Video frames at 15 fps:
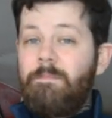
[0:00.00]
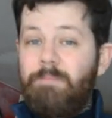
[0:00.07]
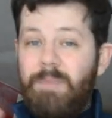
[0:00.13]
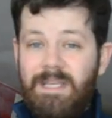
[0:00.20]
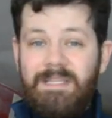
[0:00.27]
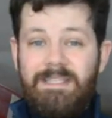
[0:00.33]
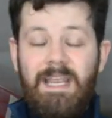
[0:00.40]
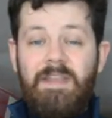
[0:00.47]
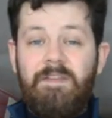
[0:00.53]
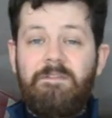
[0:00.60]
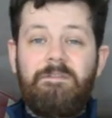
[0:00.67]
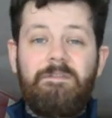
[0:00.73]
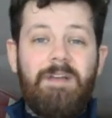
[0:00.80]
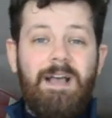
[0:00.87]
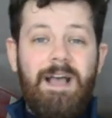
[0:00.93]
be
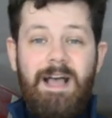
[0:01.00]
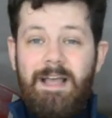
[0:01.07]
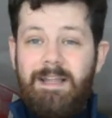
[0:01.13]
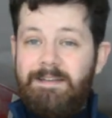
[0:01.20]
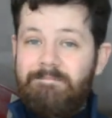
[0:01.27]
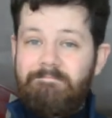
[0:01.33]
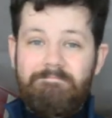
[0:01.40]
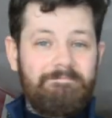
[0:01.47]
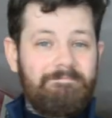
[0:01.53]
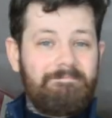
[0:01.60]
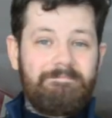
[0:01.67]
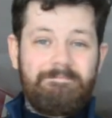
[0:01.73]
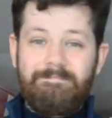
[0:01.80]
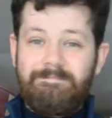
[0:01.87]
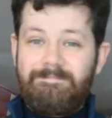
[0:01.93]
safe and
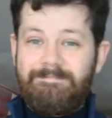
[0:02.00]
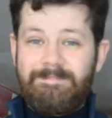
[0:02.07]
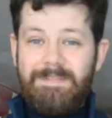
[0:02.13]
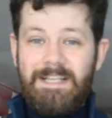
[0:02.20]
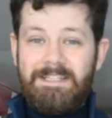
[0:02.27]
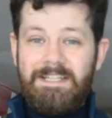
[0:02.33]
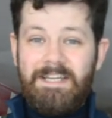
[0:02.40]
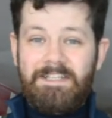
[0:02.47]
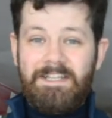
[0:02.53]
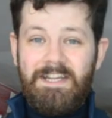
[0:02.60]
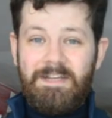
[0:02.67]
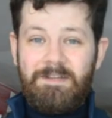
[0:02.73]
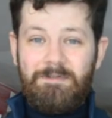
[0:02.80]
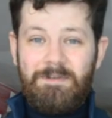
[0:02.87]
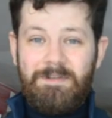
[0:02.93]
I'll see you in the
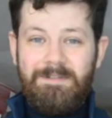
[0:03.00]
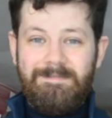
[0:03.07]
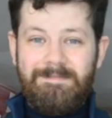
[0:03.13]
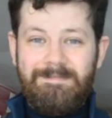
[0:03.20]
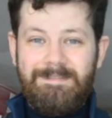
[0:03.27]
next one.